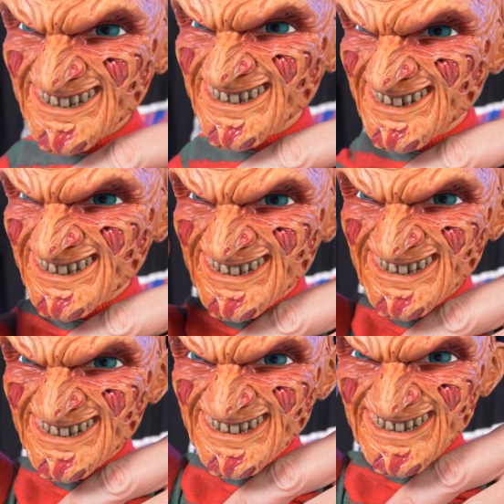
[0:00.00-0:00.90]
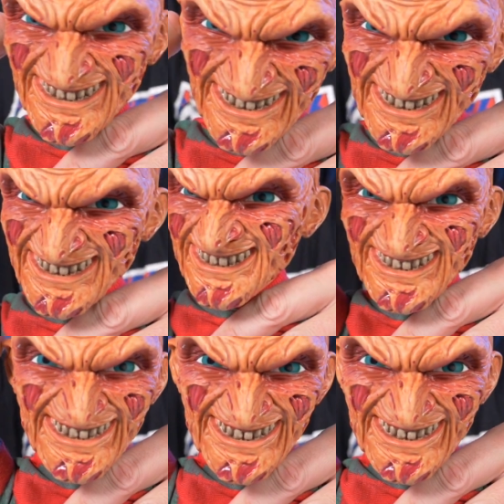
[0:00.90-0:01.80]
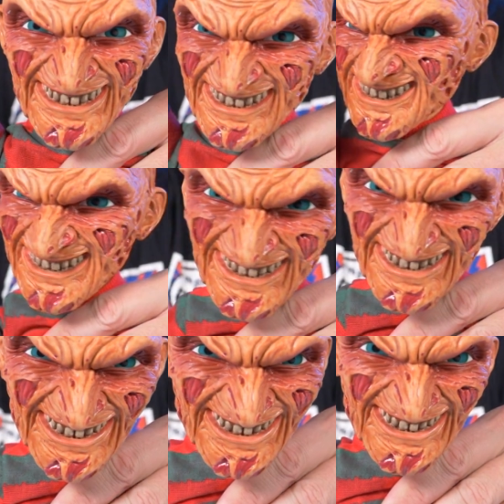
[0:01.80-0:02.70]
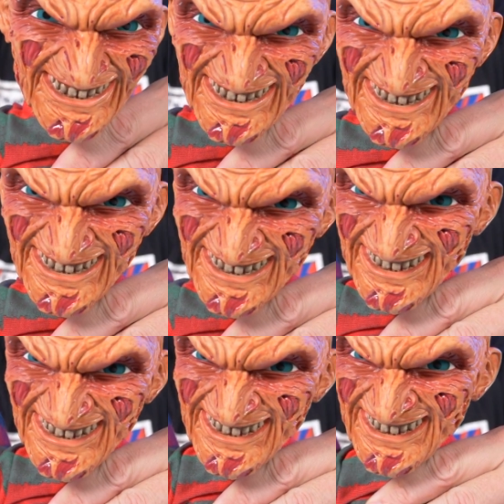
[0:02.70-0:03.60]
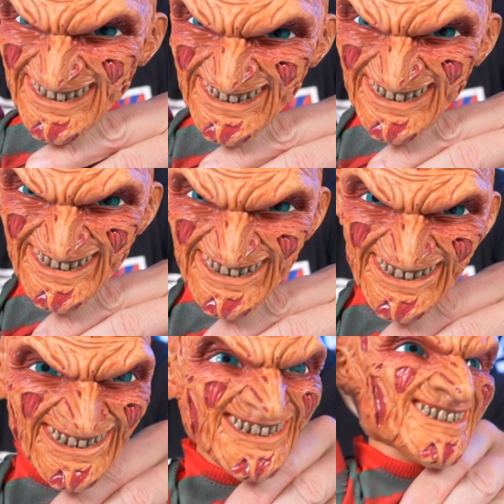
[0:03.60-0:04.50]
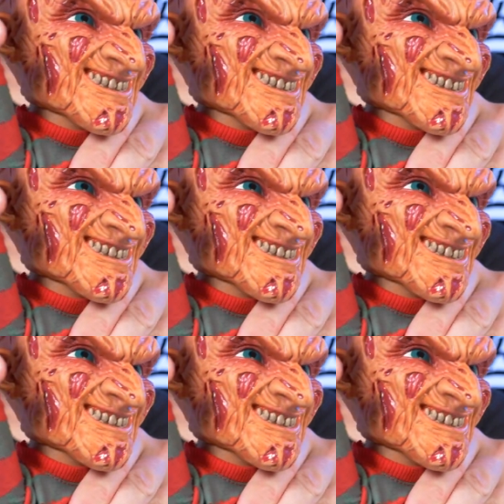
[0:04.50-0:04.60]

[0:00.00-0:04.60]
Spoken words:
if I wanted to, I can spin his arms all the way around,